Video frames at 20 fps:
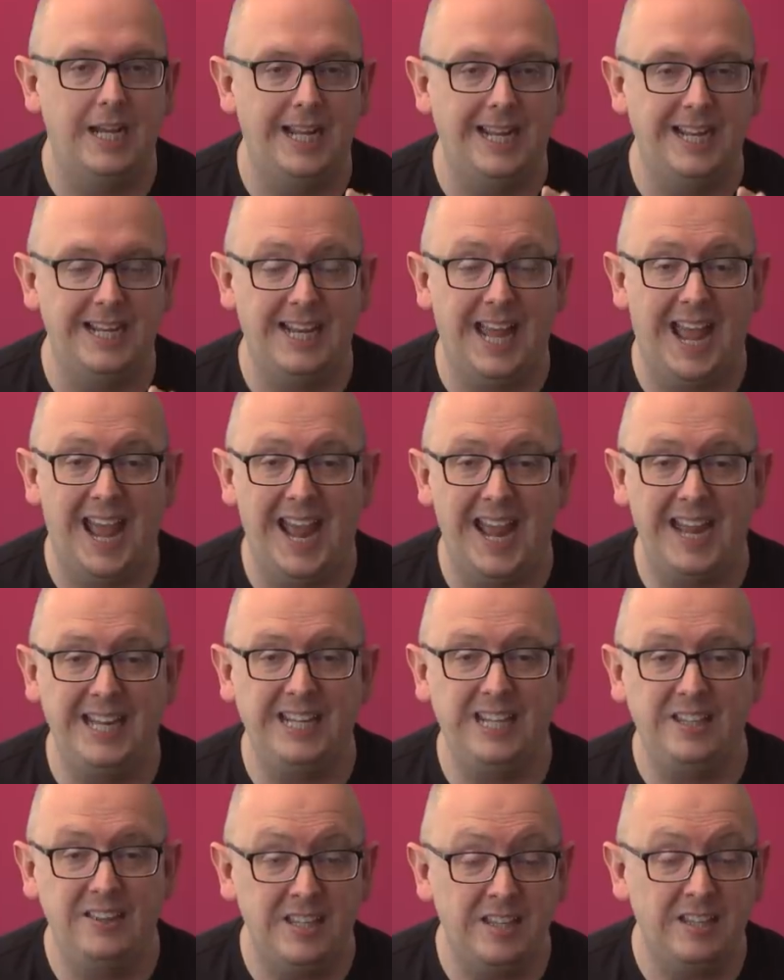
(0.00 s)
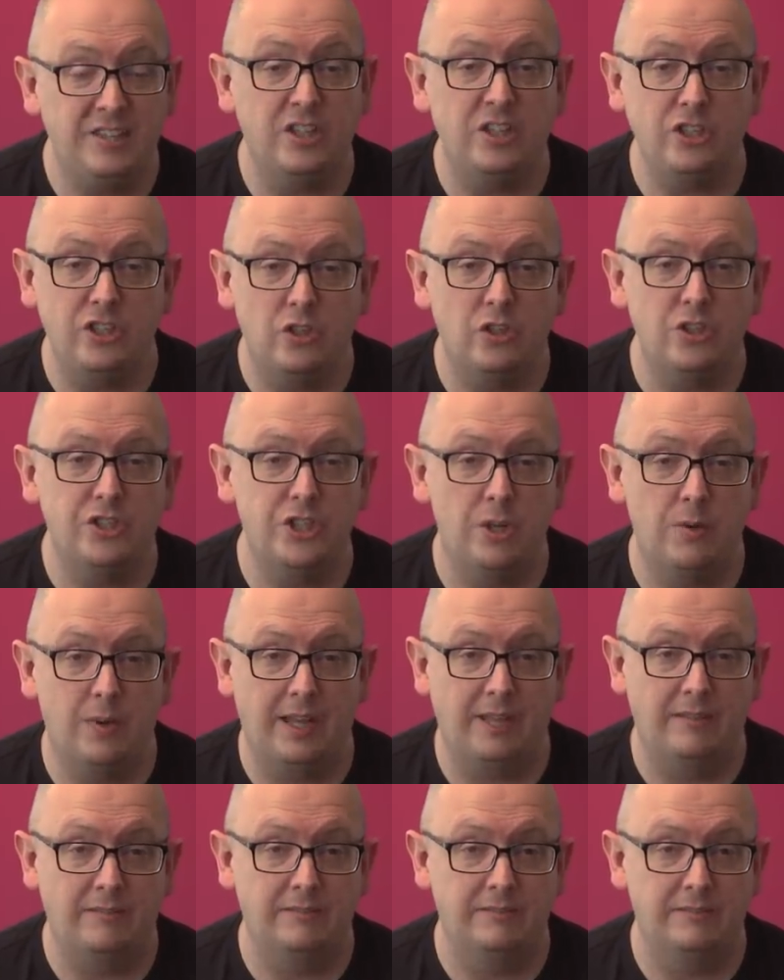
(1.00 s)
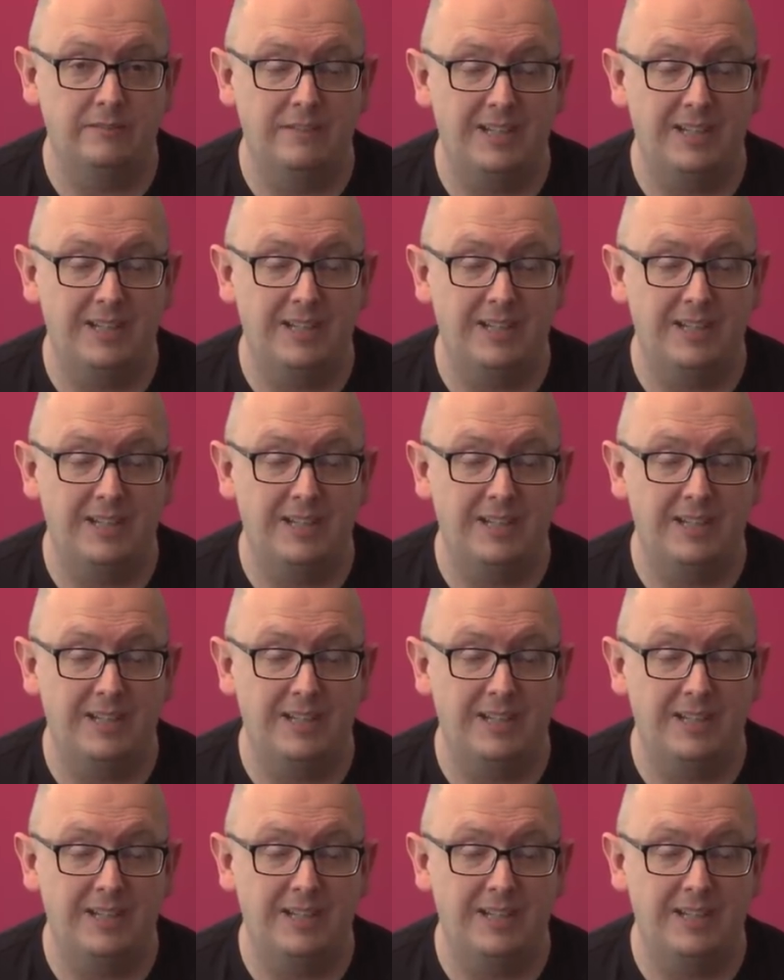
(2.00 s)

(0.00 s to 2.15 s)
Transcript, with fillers: In anything that you're doing,